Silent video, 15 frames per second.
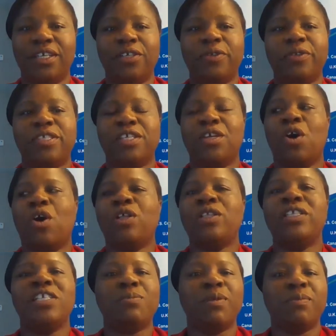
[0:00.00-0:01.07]
you see all
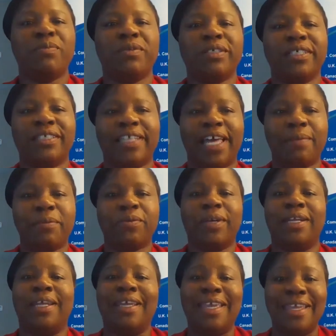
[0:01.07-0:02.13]
these people
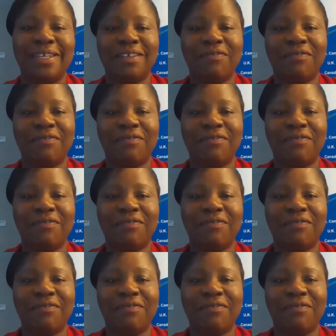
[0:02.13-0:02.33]
collaborating in